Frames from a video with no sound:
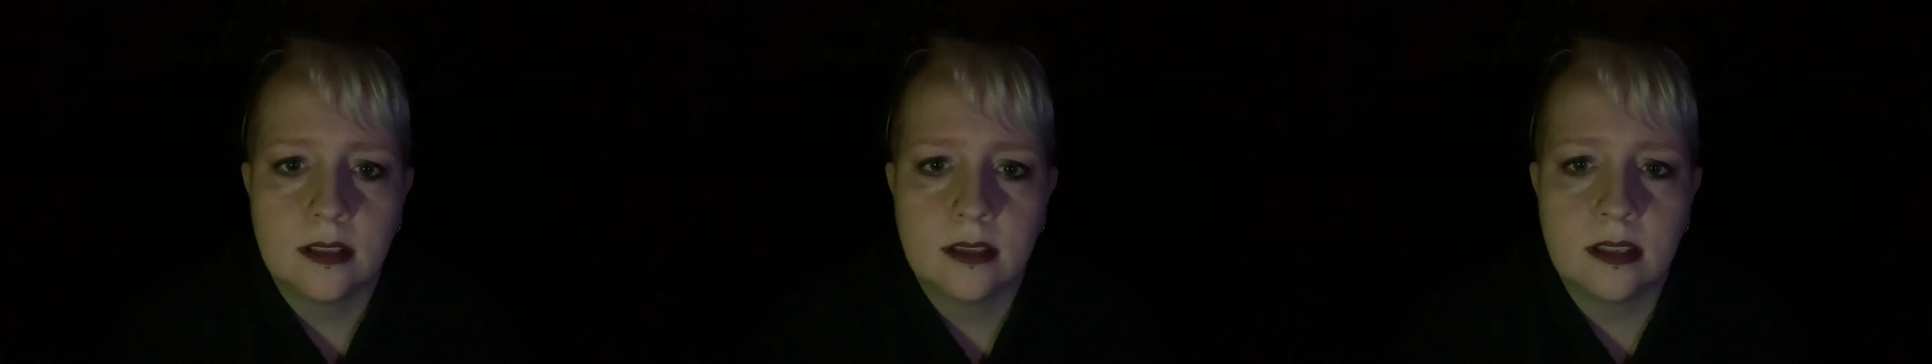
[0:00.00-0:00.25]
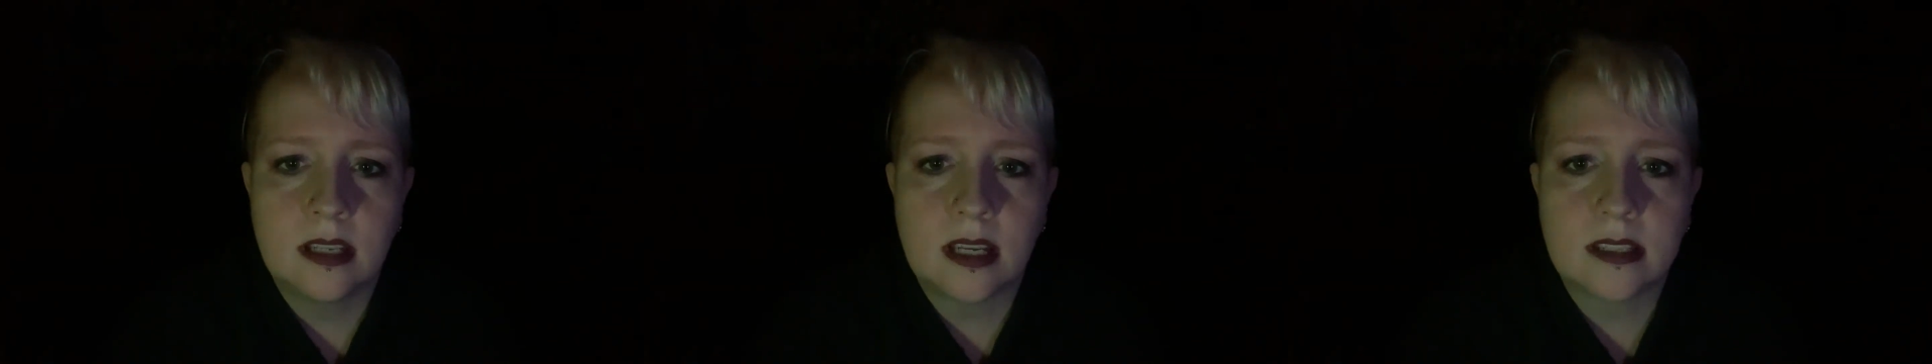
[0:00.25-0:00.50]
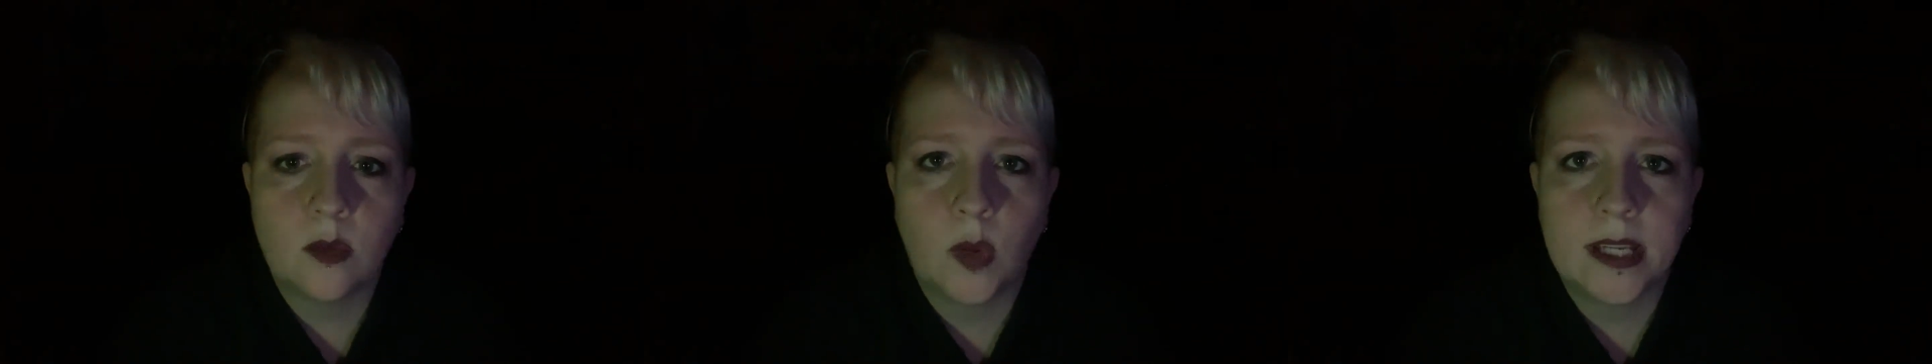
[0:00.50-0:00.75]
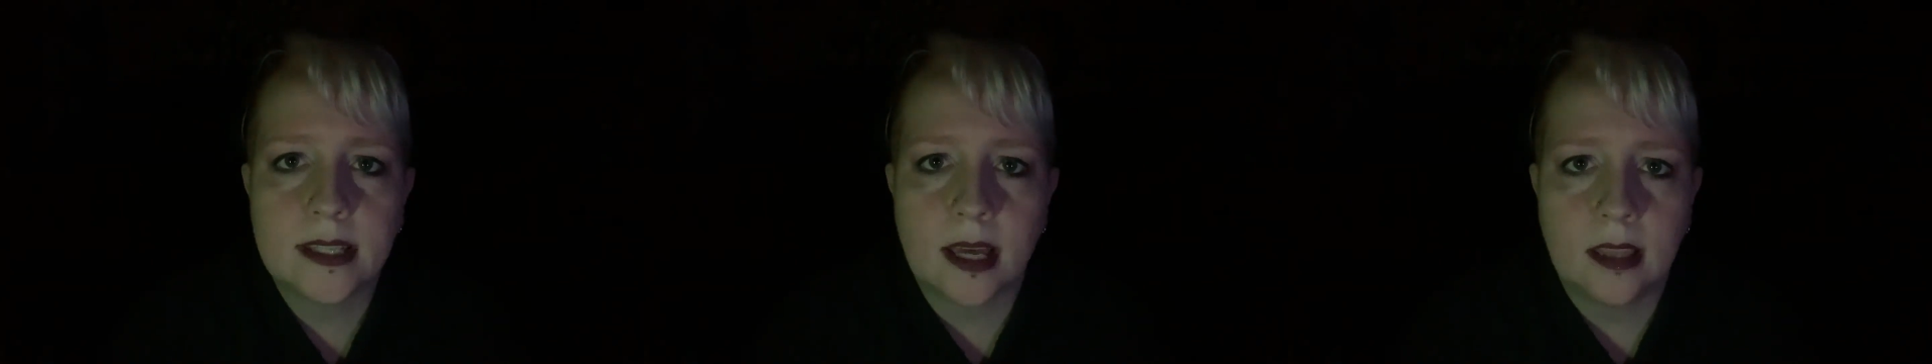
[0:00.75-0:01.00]
The dozen
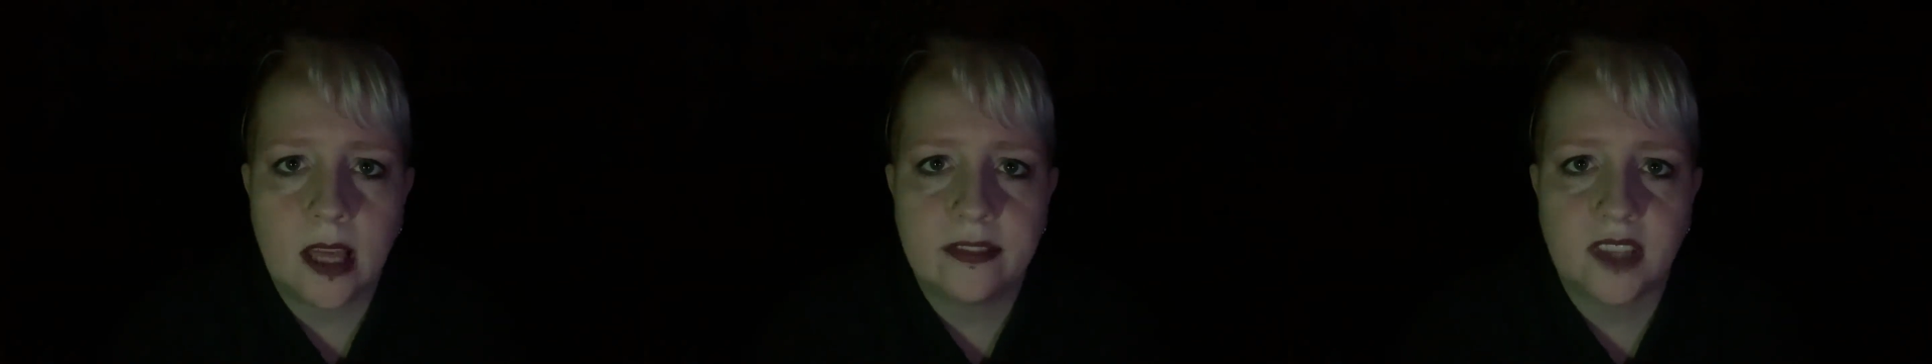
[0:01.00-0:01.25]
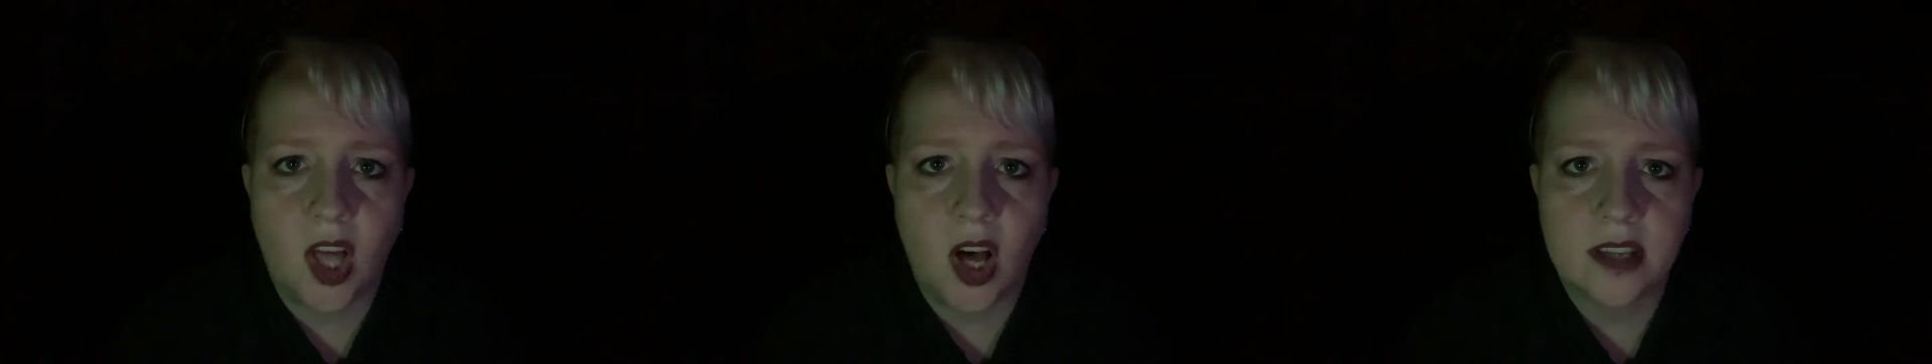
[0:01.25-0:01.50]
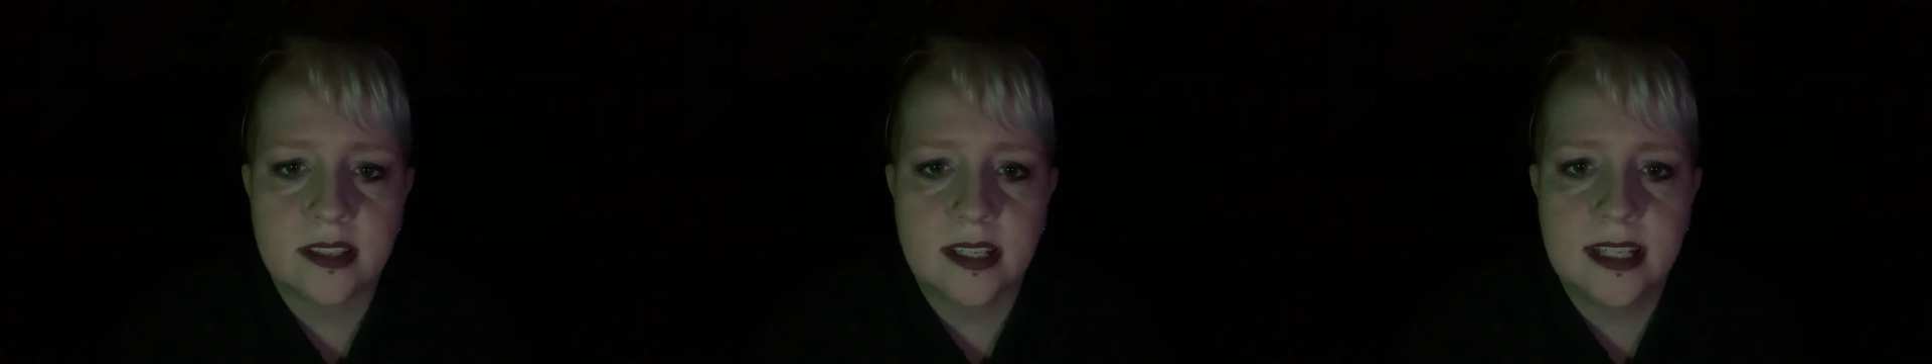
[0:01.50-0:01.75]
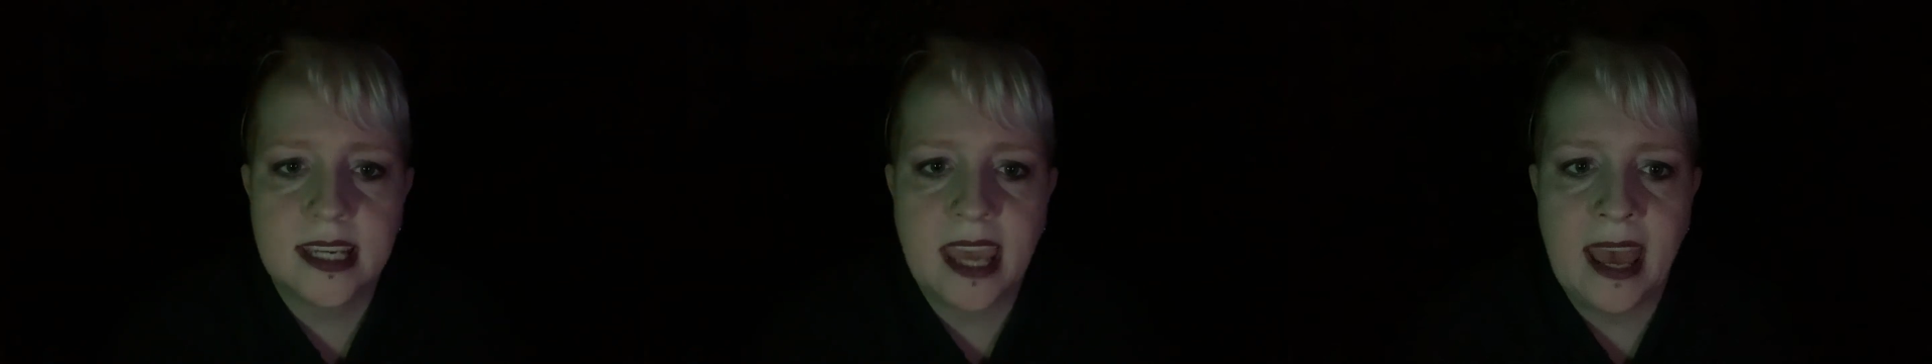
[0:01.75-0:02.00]
ways I left lost to
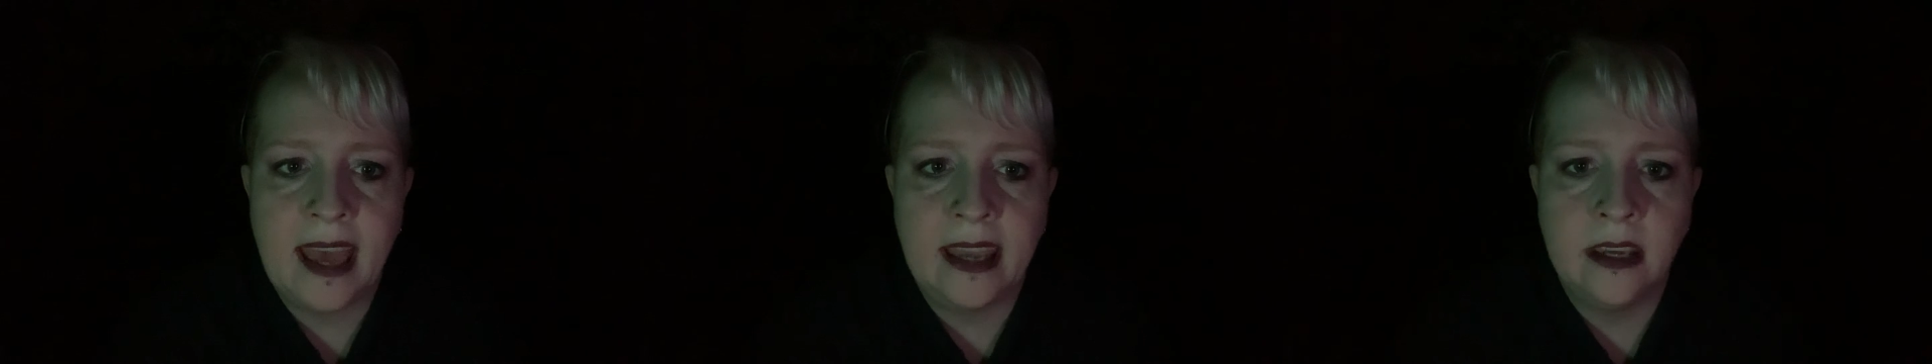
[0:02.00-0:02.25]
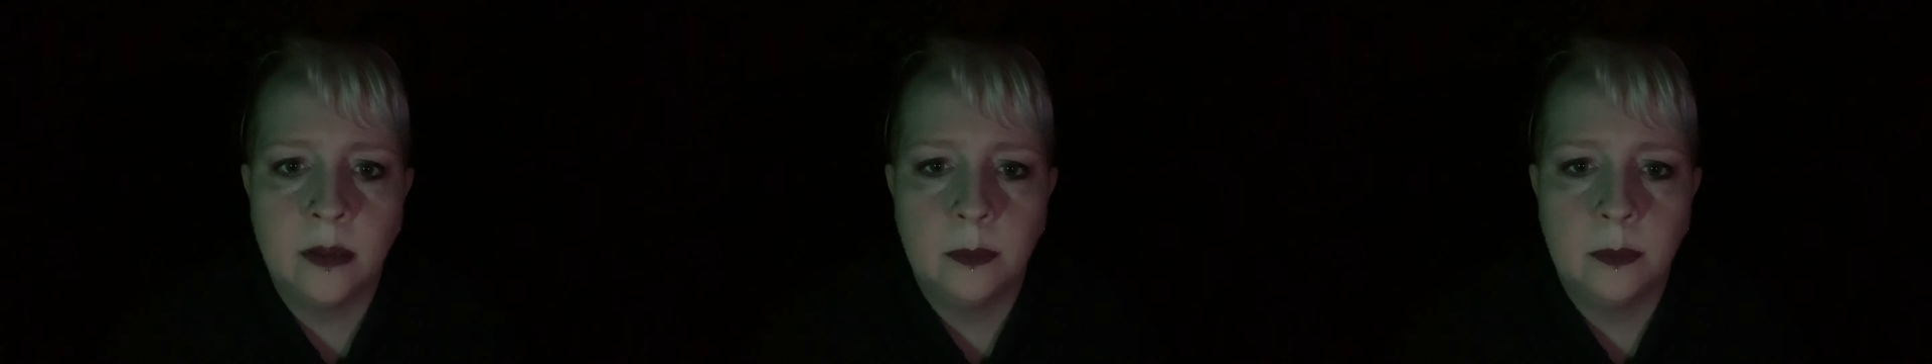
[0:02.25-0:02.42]
decay,